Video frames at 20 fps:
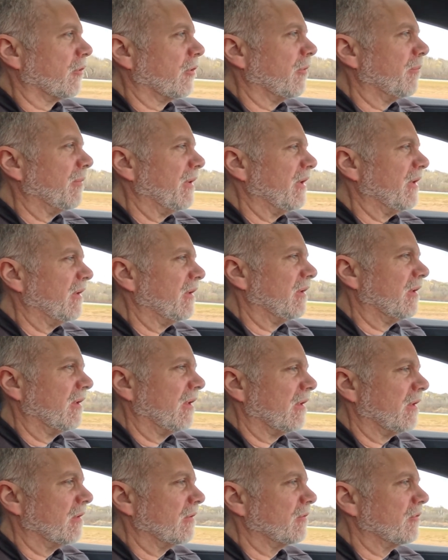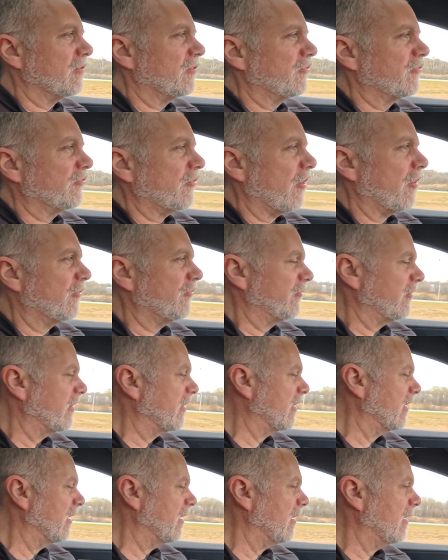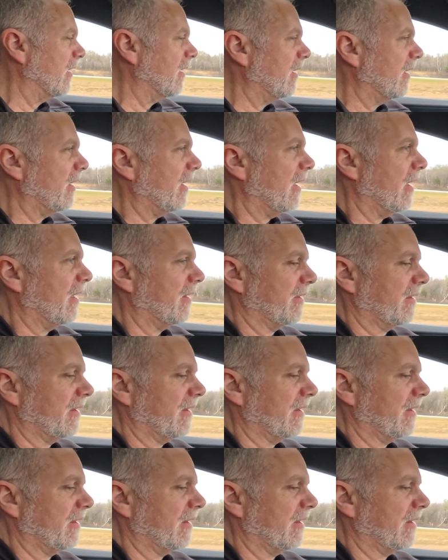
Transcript: going to be charging at